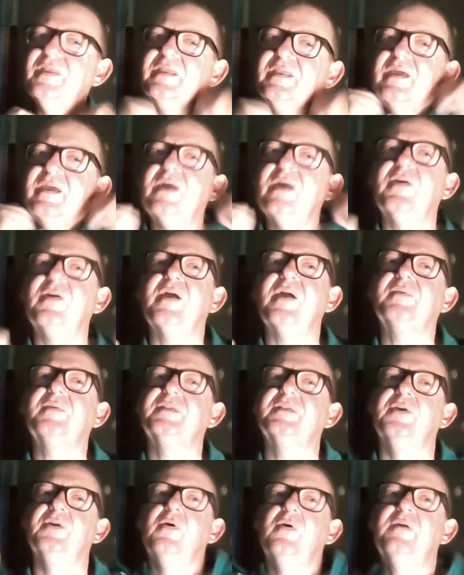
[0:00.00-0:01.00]
the color I was
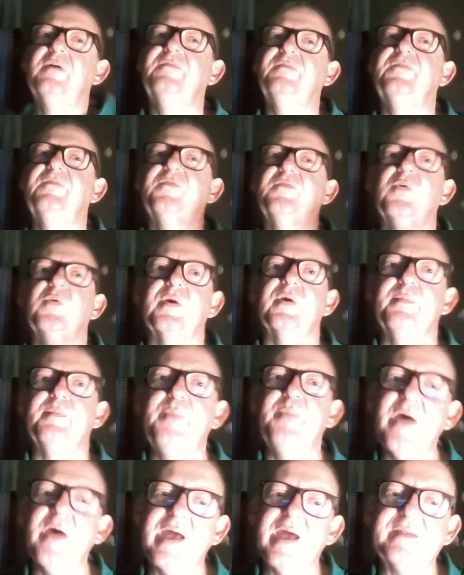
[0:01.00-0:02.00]
going for,
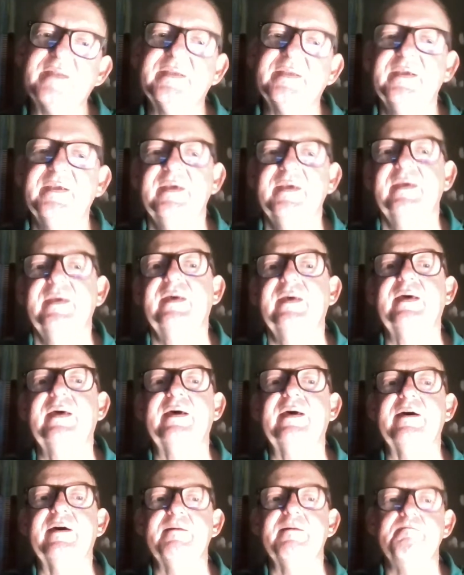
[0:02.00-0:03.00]
but
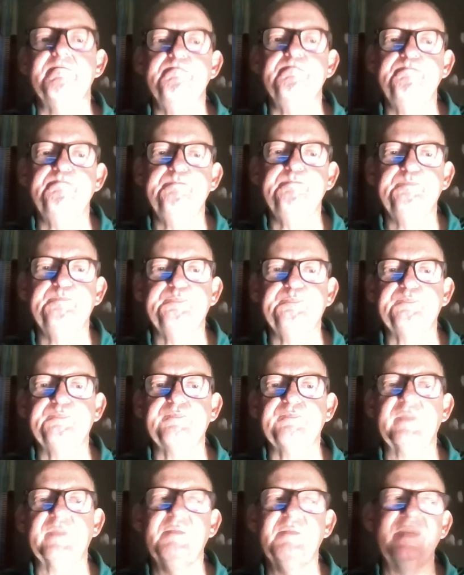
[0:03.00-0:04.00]
um,
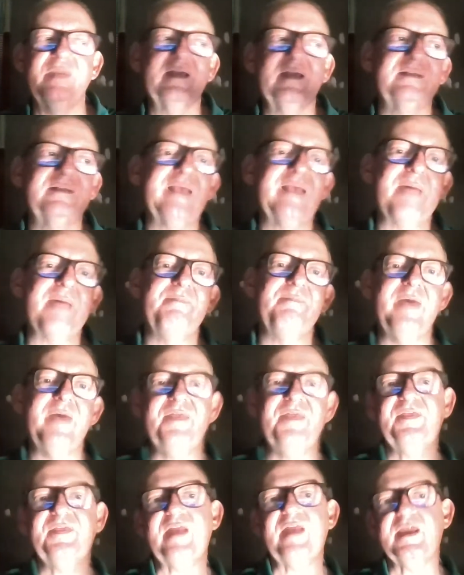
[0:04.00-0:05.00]
because that
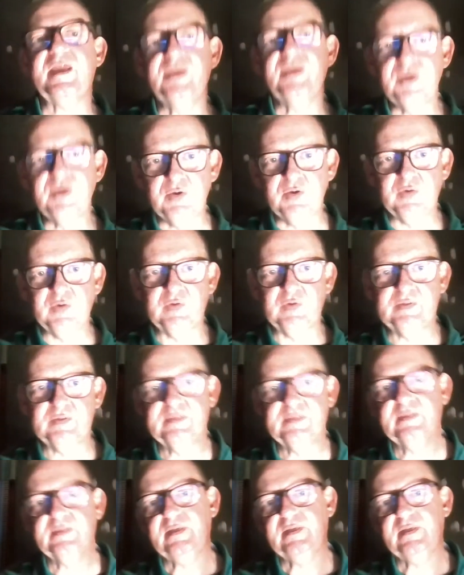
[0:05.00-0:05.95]
method I used,